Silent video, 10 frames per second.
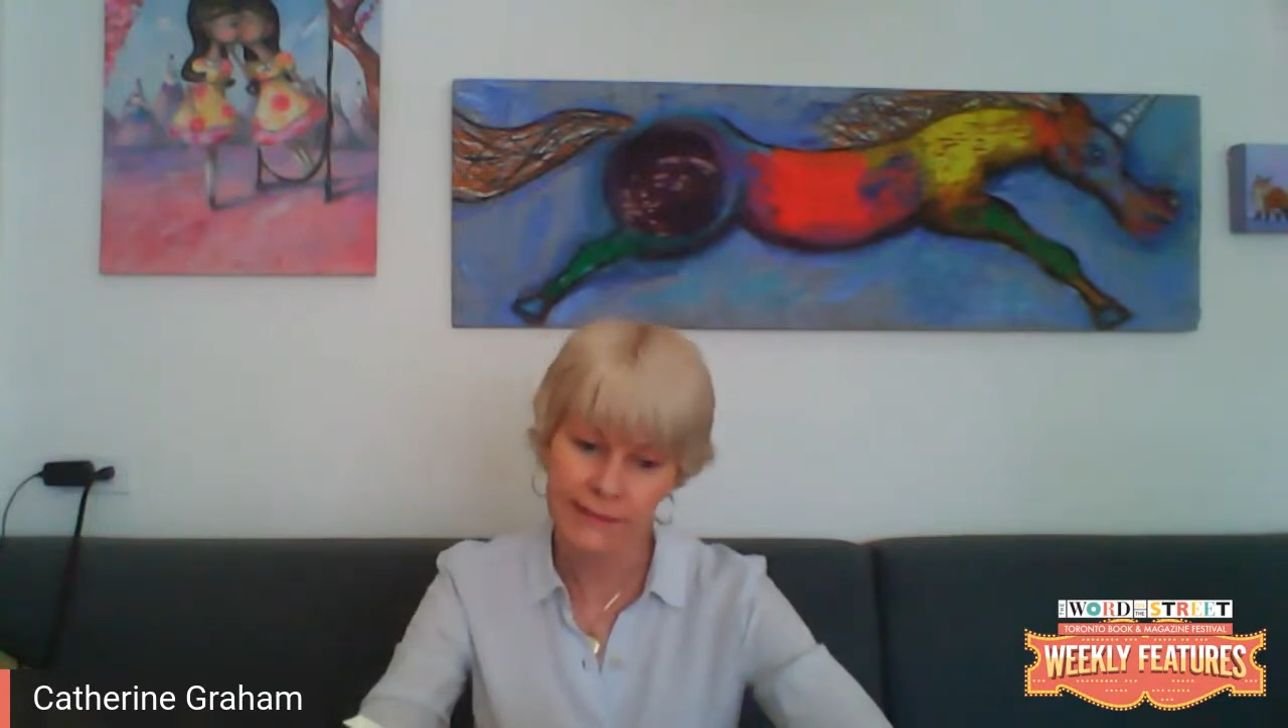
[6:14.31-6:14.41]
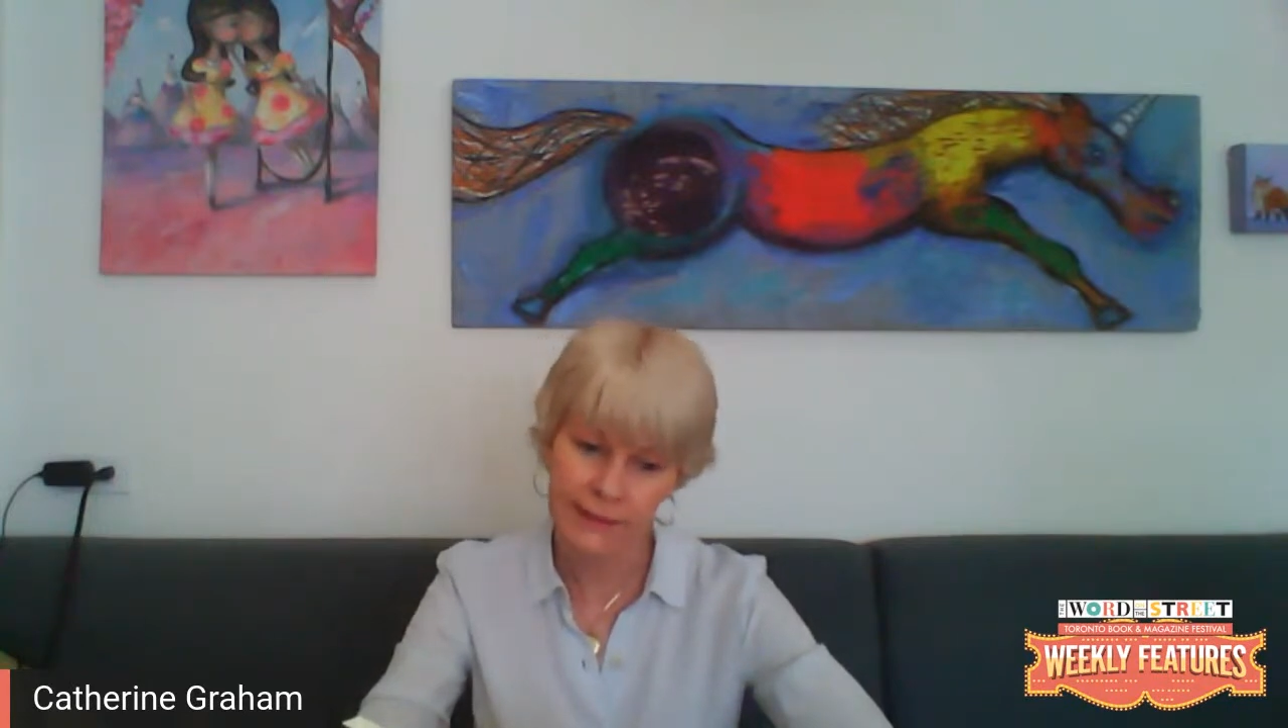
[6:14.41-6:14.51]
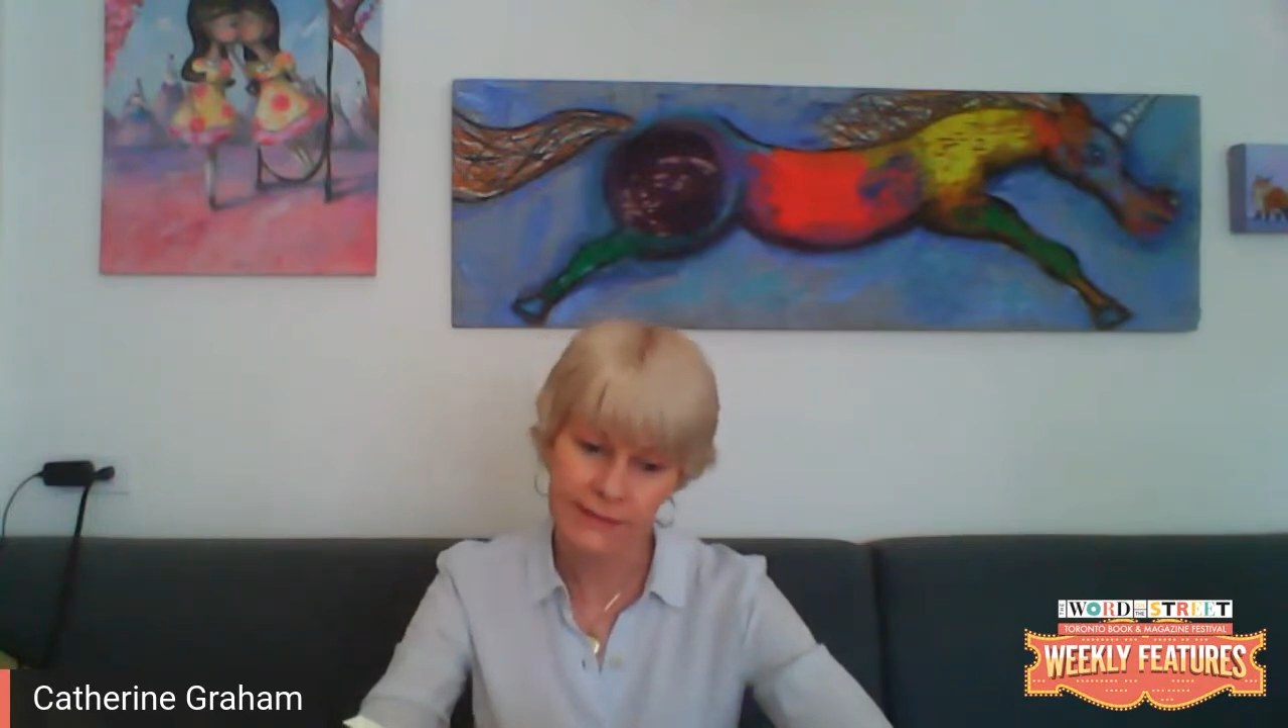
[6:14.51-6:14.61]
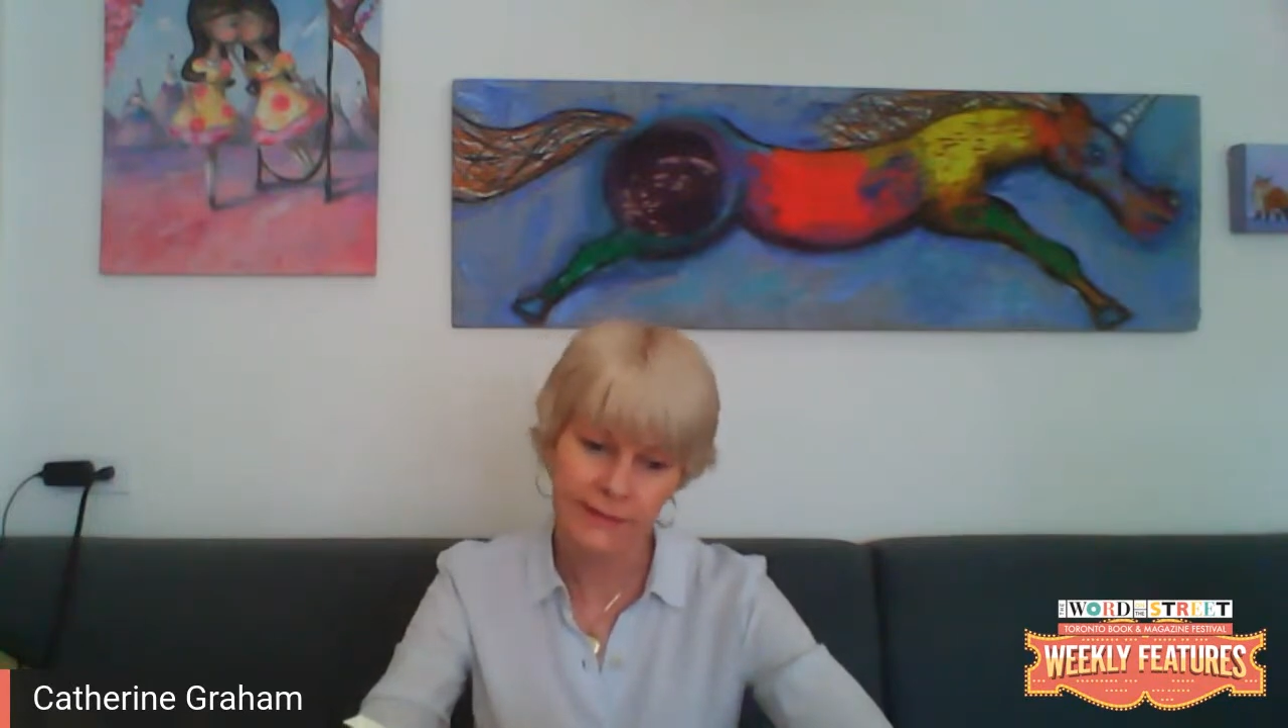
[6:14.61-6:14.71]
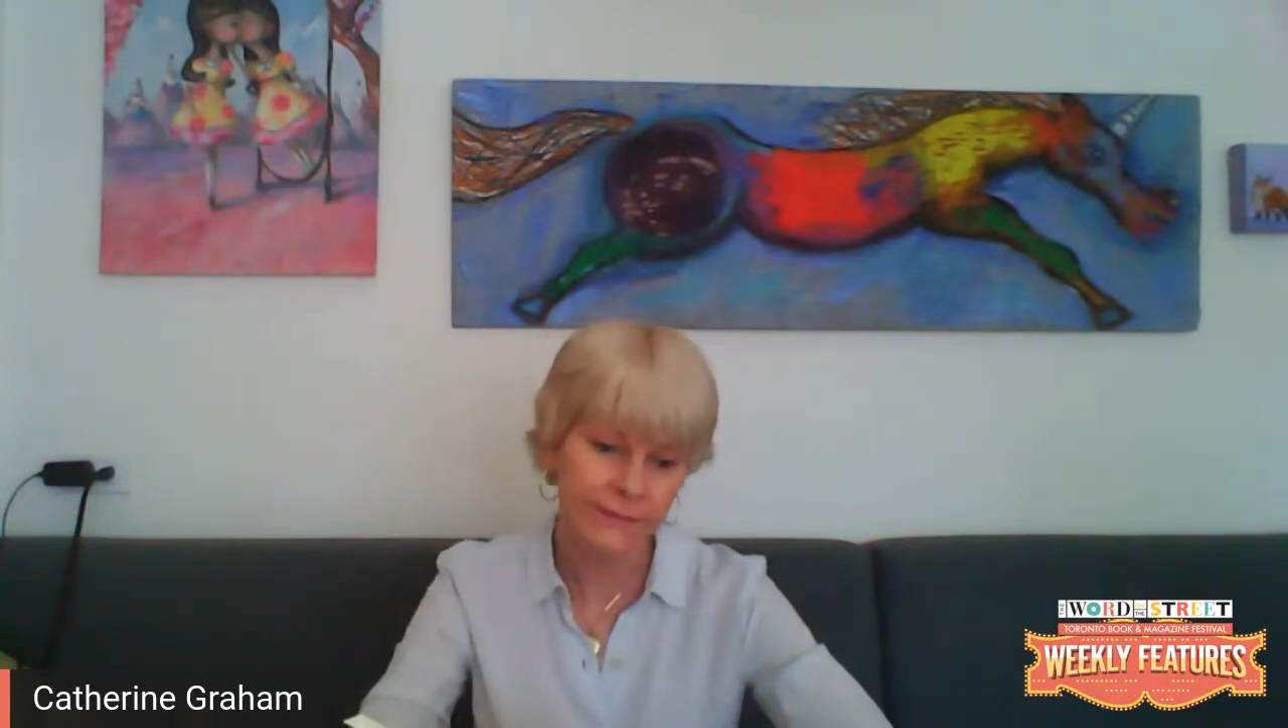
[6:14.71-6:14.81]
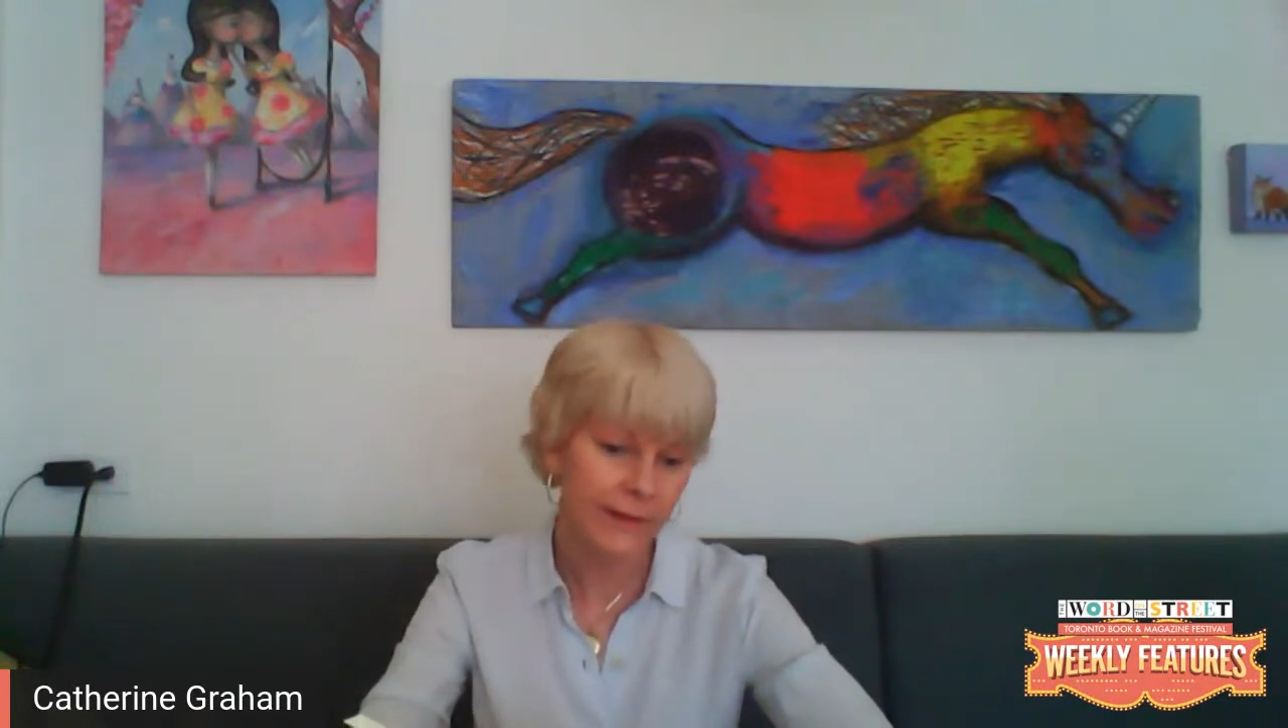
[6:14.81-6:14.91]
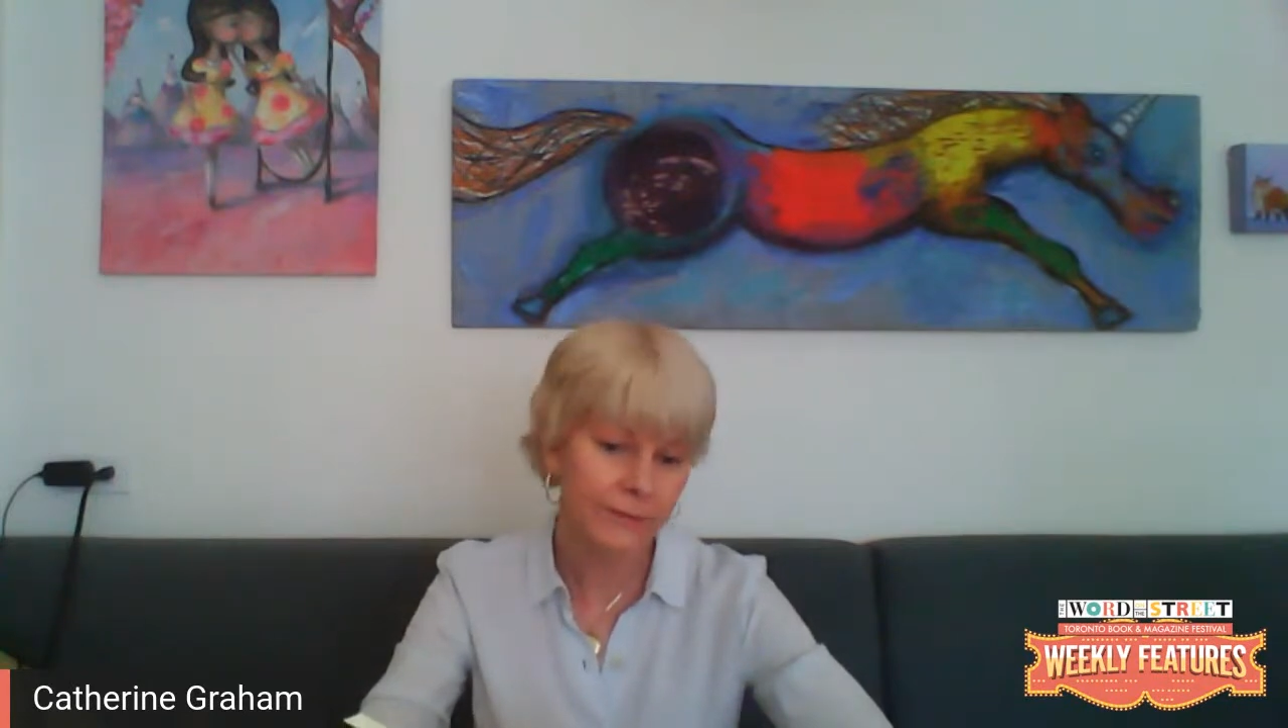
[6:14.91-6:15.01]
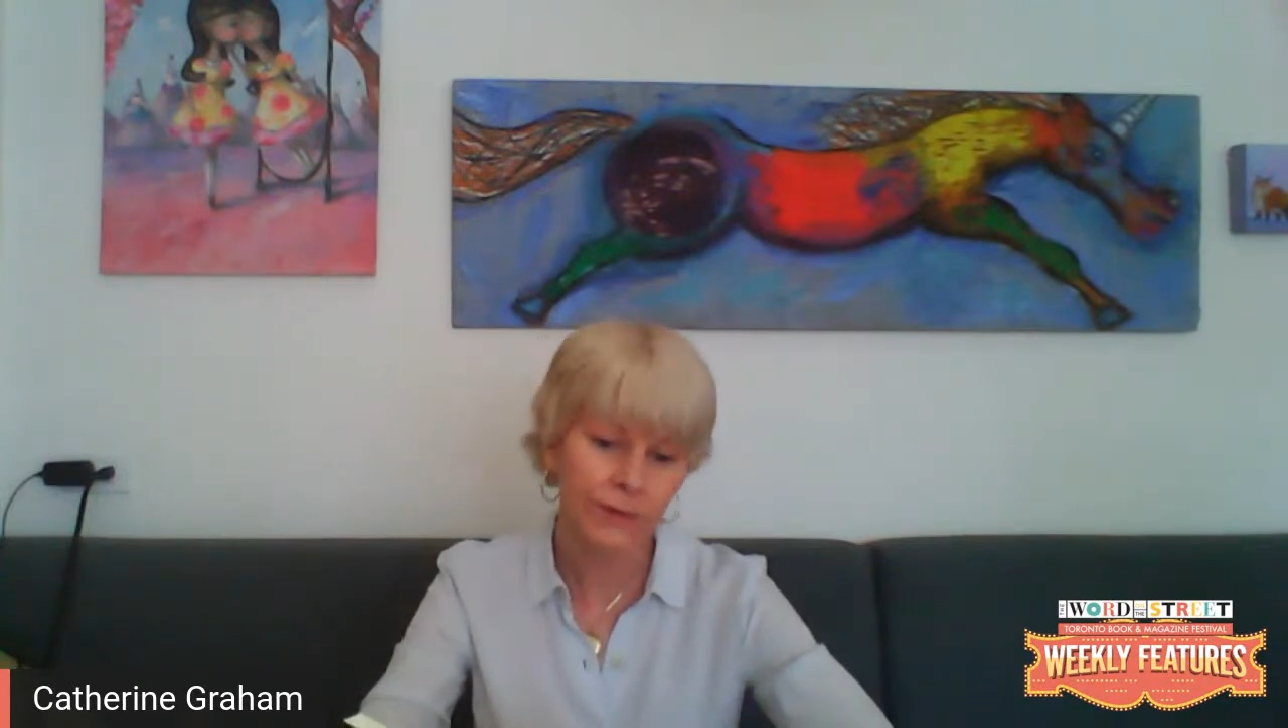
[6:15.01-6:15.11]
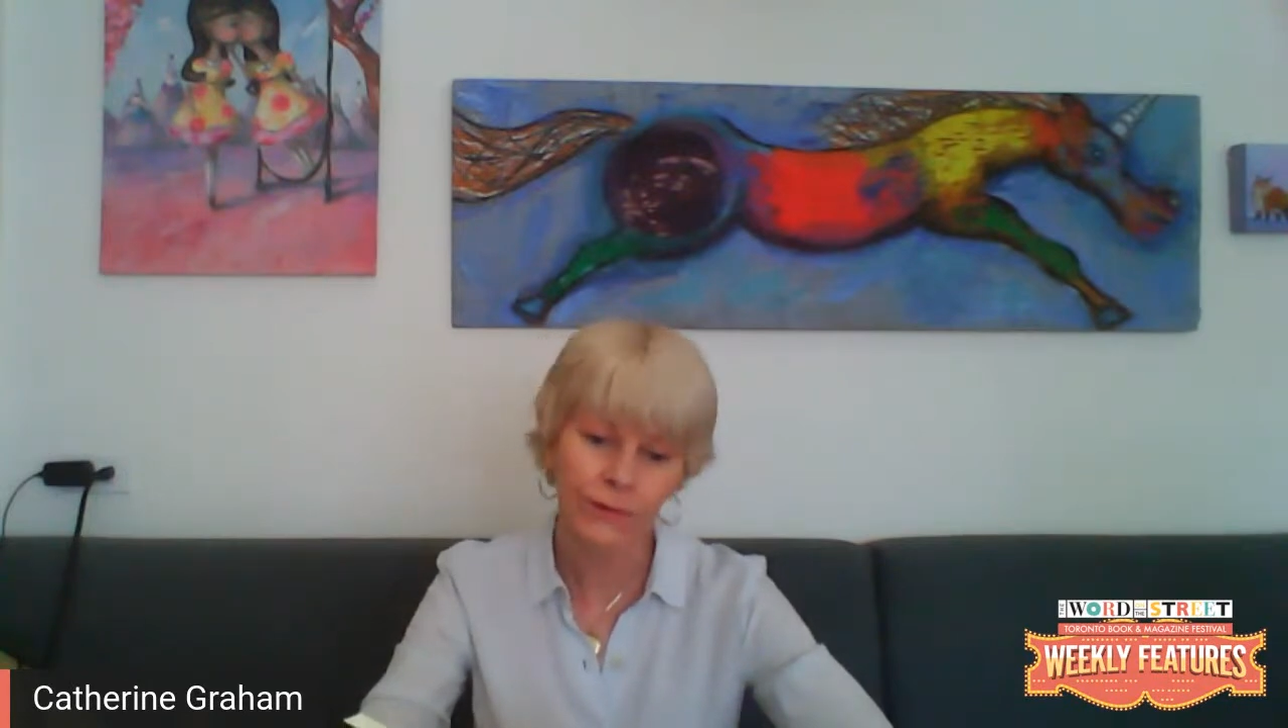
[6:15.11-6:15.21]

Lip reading: against the family